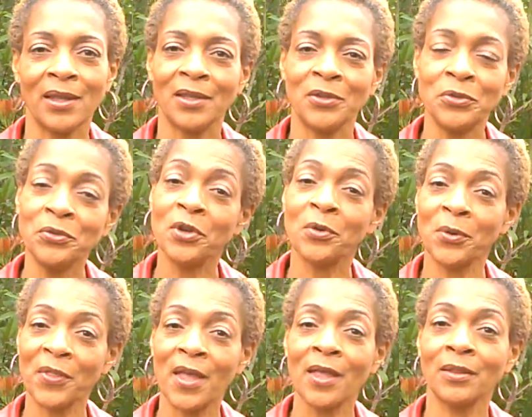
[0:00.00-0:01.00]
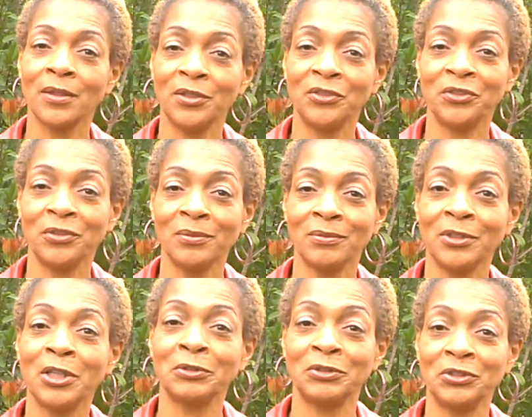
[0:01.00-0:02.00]
And you know where that leads you,
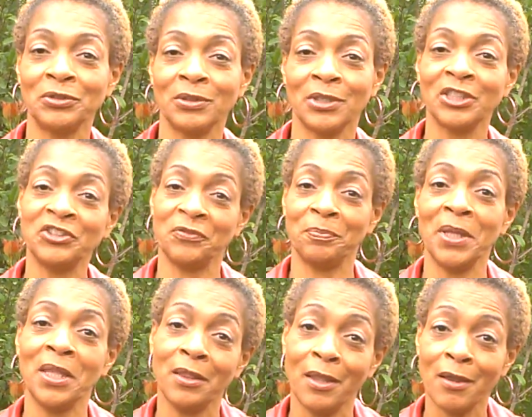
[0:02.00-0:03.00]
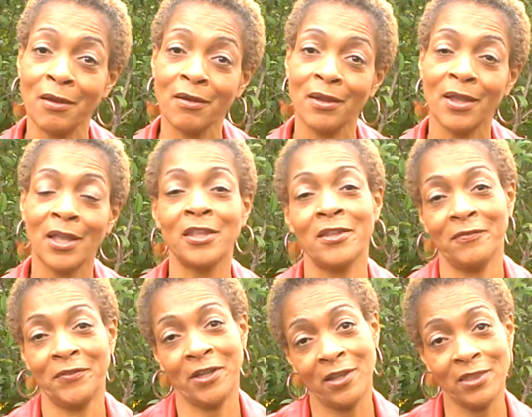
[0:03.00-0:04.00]
don't you? Because you've been there, and
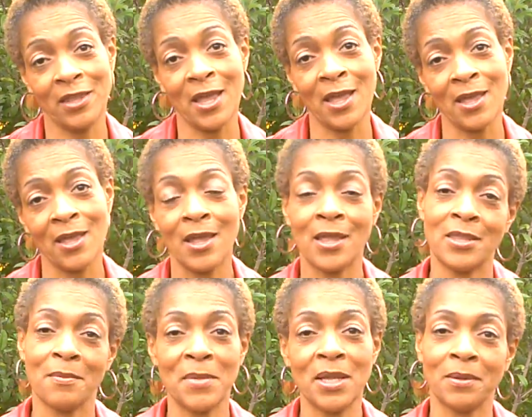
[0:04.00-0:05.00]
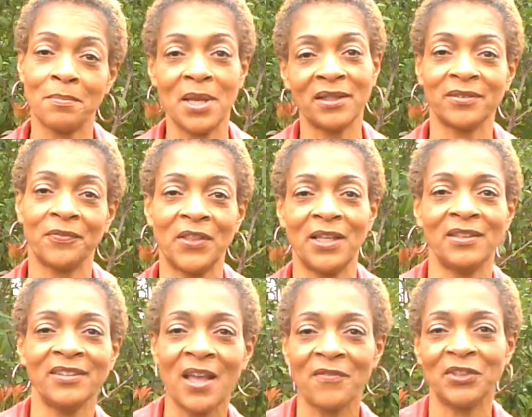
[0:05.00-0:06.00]
you've done that, and you made a mess of things,
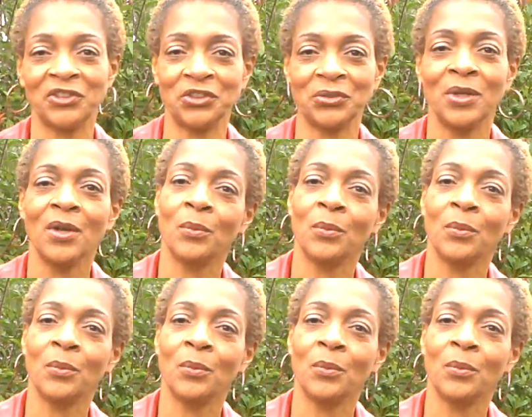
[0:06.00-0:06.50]
haven't you?